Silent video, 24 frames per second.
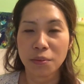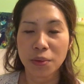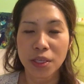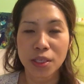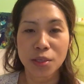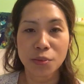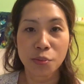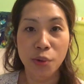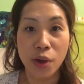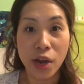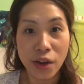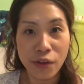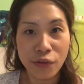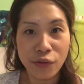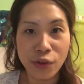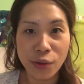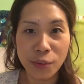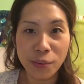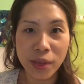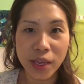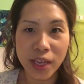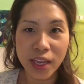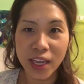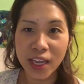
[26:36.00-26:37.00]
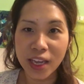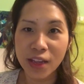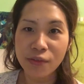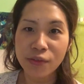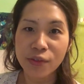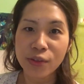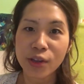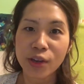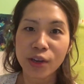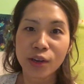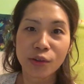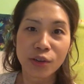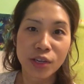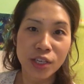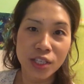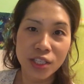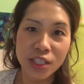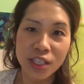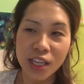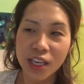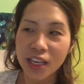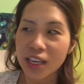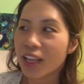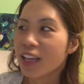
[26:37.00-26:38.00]
pray for me if you're a
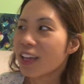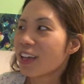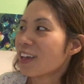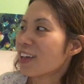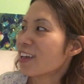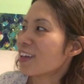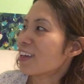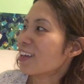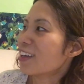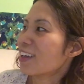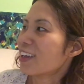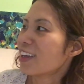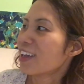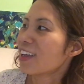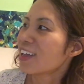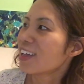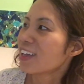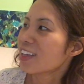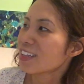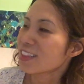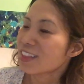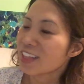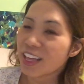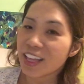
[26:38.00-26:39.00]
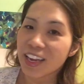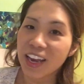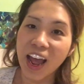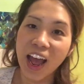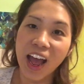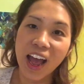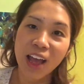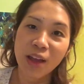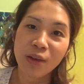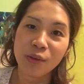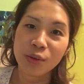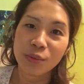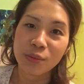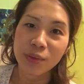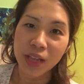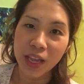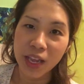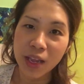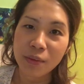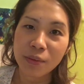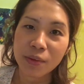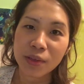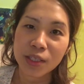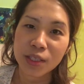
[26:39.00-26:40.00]
Christian, that I will be
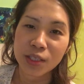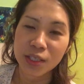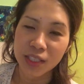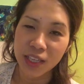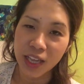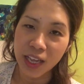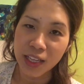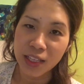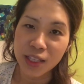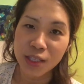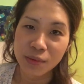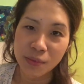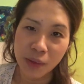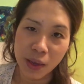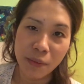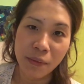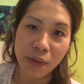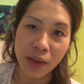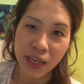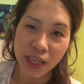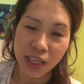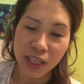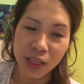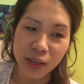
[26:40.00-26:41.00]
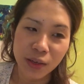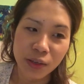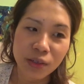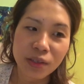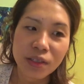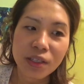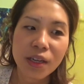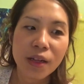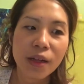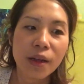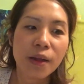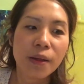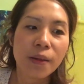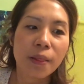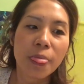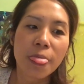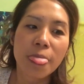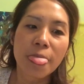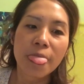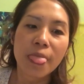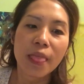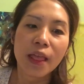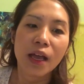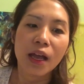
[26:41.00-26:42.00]
able to get to my money goal,
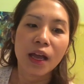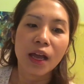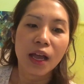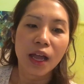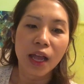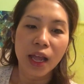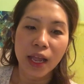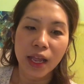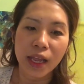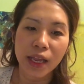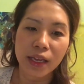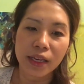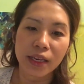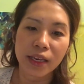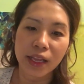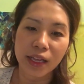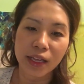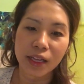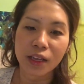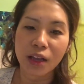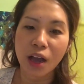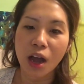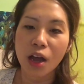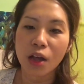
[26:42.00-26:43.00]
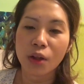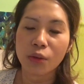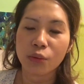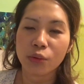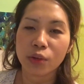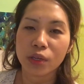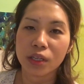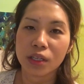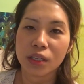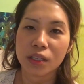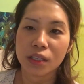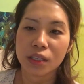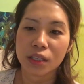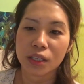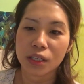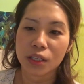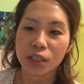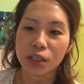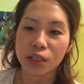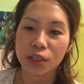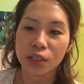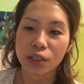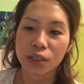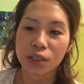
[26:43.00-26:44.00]
and that God will
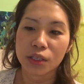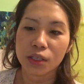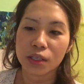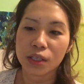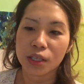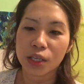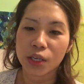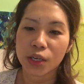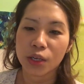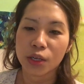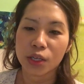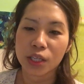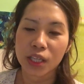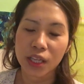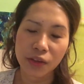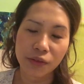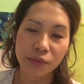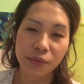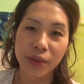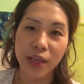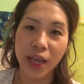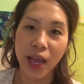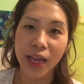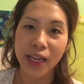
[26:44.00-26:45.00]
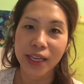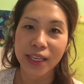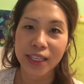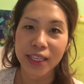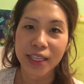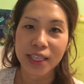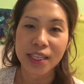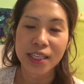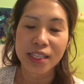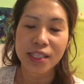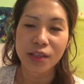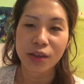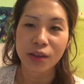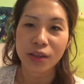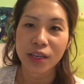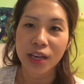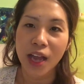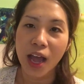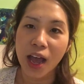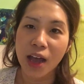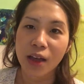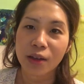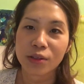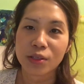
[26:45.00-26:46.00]
give me ideas on
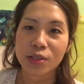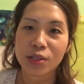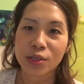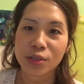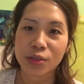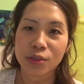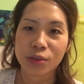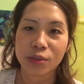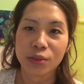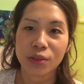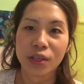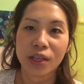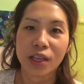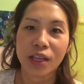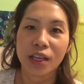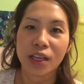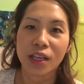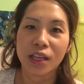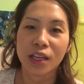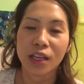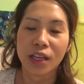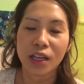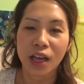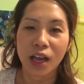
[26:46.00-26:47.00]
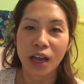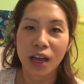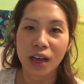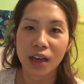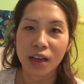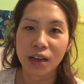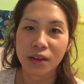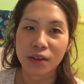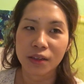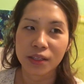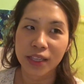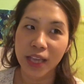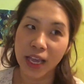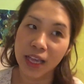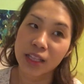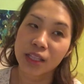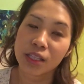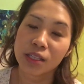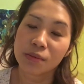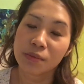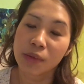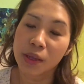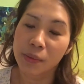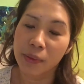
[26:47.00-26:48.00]
how to get
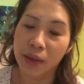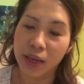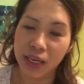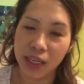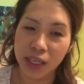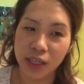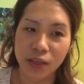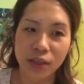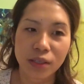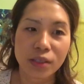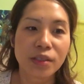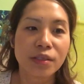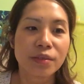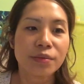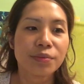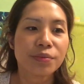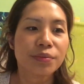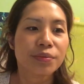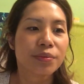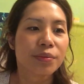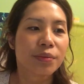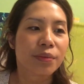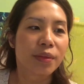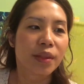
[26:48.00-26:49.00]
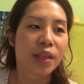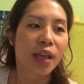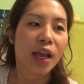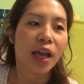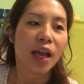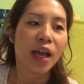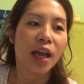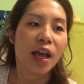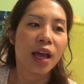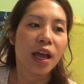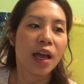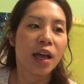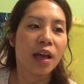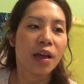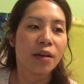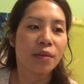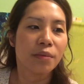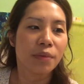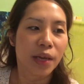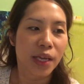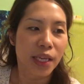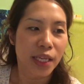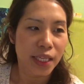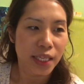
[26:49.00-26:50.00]
to my money goal.
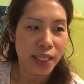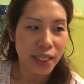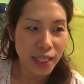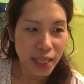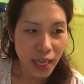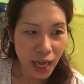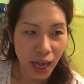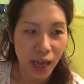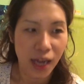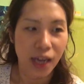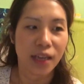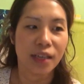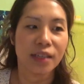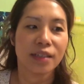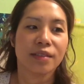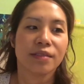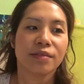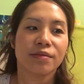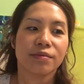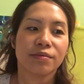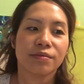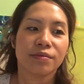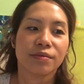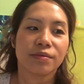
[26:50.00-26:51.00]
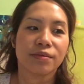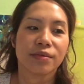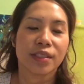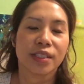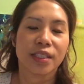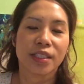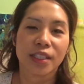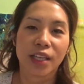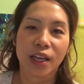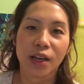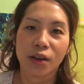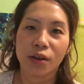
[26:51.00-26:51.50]
But yeah, so